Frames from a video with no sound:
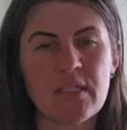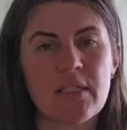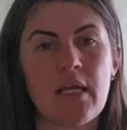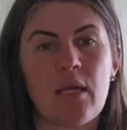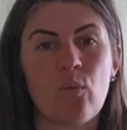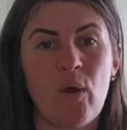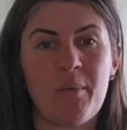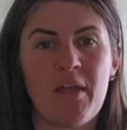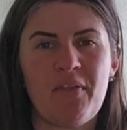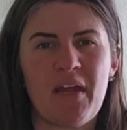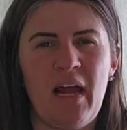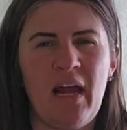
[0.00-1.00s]
seeing women
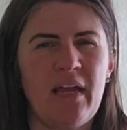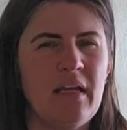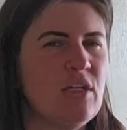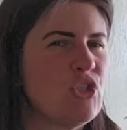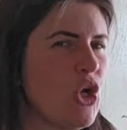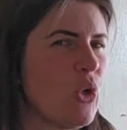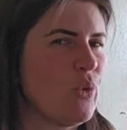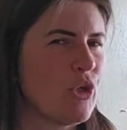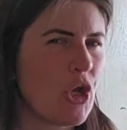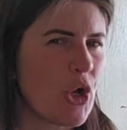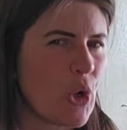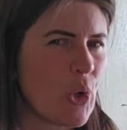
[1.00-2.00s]
that I don't
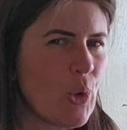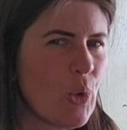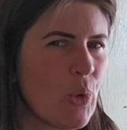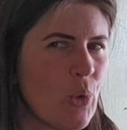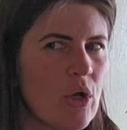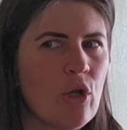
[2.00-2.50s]
know